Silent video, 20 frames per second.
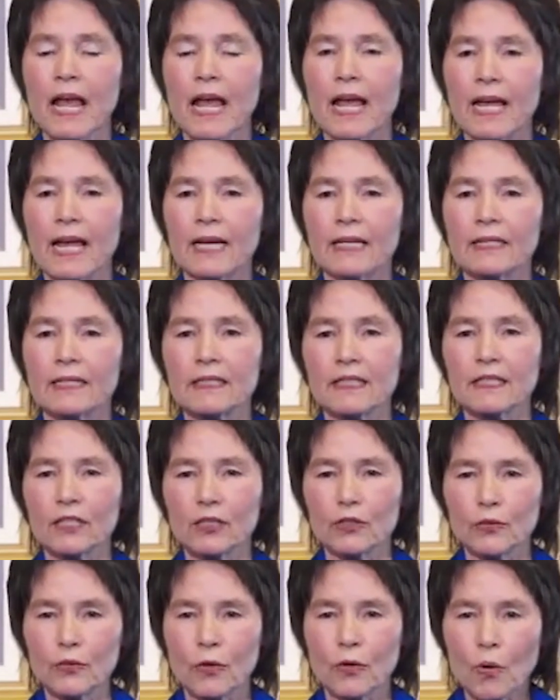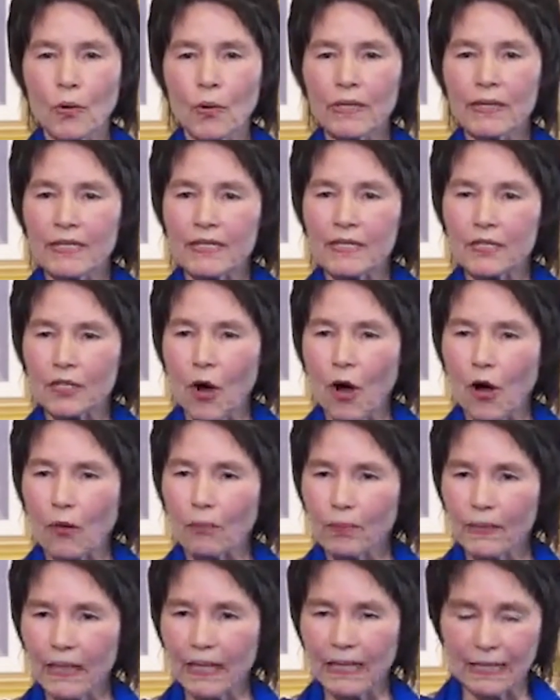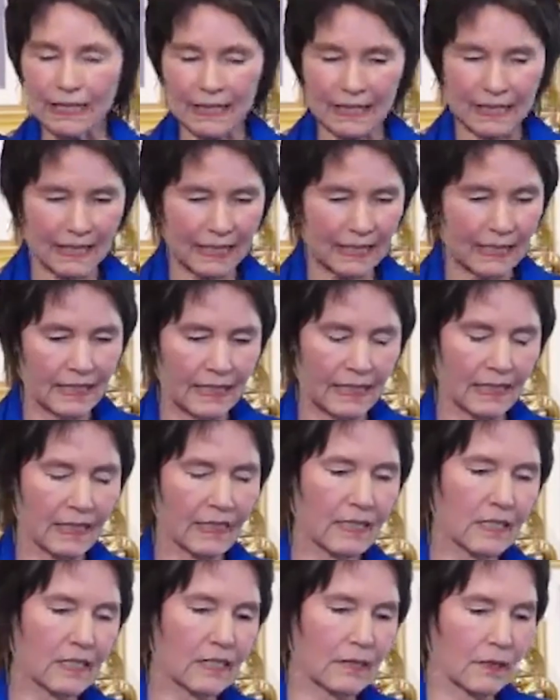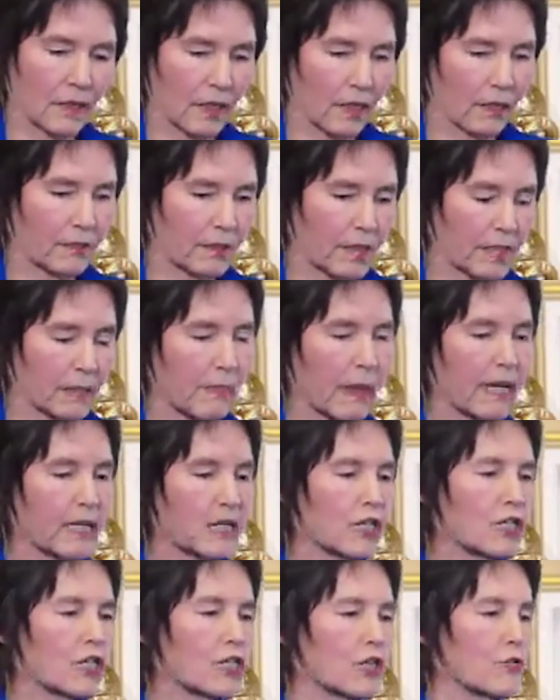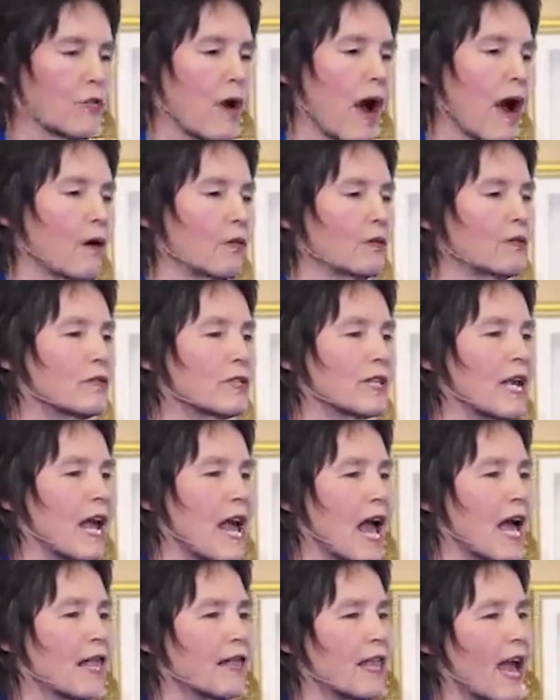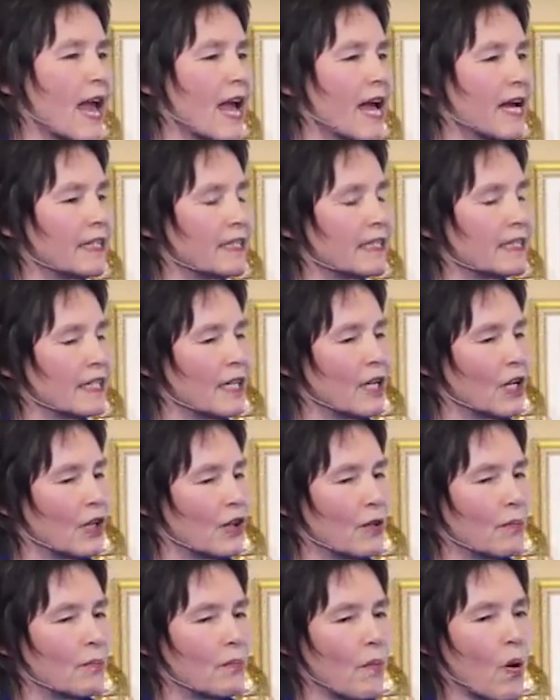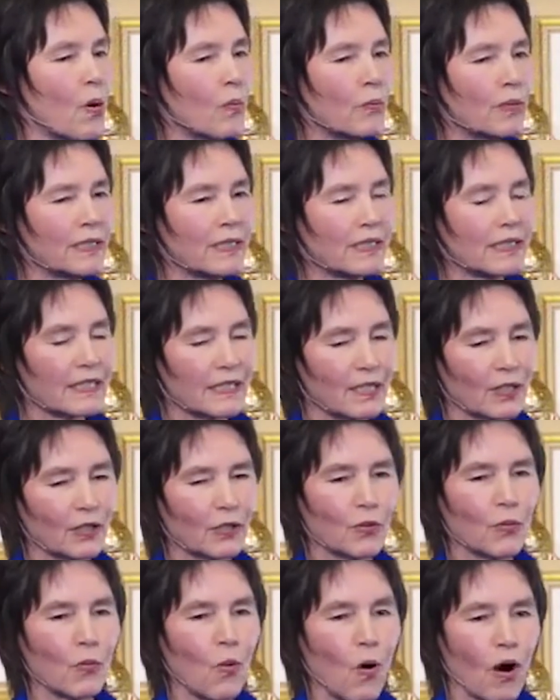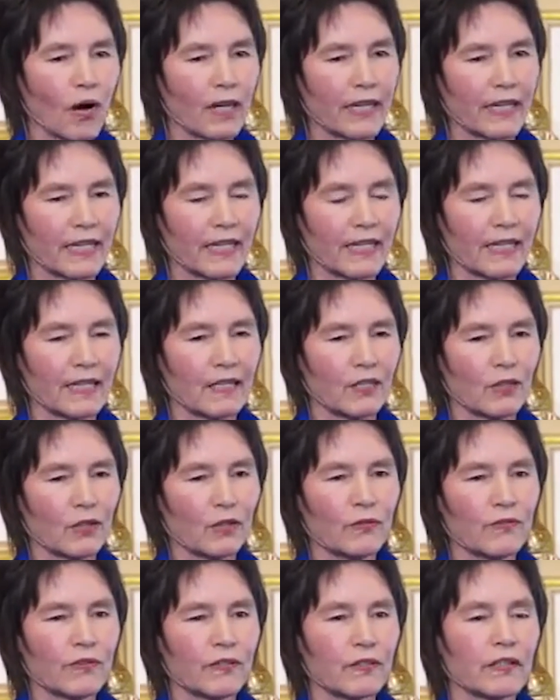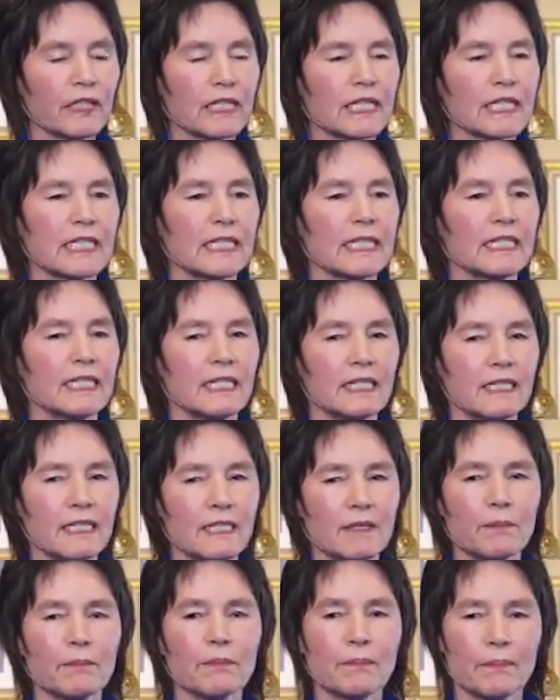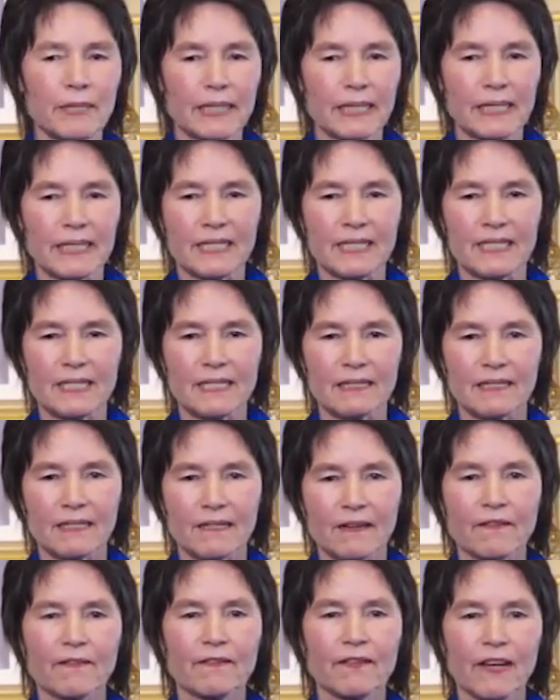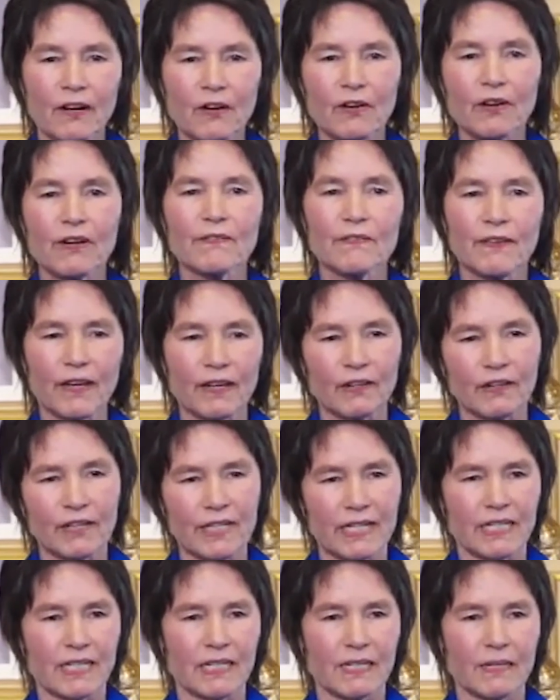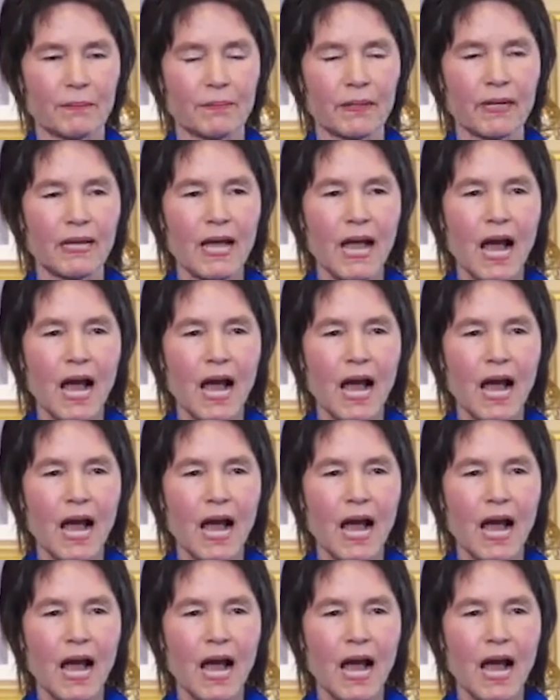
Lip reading: And you go in this complex. It's spacious grounds. And the moment you walk in, you feel this deep peace, very, very deep,